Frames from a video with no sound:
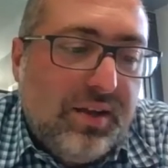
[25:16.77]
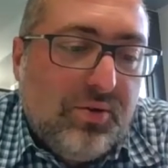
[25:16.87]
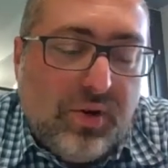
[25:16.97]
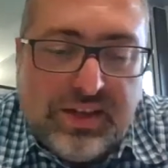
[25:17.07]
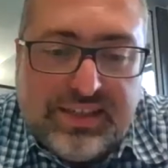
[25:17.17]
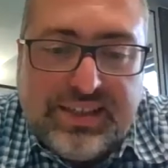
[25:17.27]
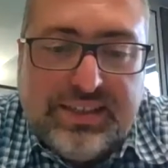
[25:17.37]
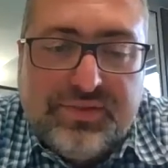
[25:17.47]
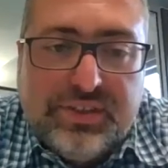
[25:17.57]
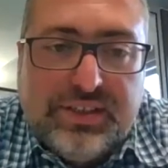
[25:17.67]
quite
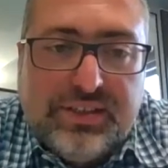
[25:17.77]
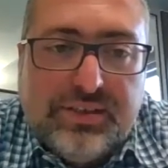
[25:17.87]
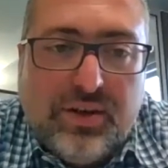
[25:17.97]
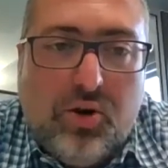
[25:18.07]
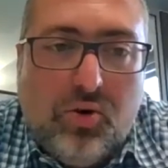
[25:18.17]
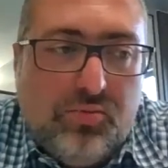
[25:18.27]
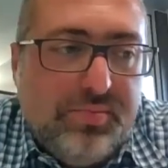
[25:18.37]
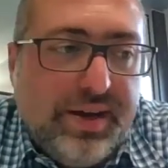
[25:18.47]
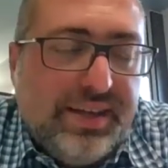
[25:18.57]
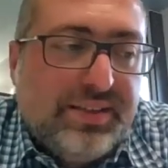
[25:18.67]
significant
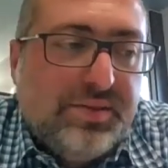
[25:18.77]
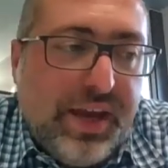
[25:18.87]
home-based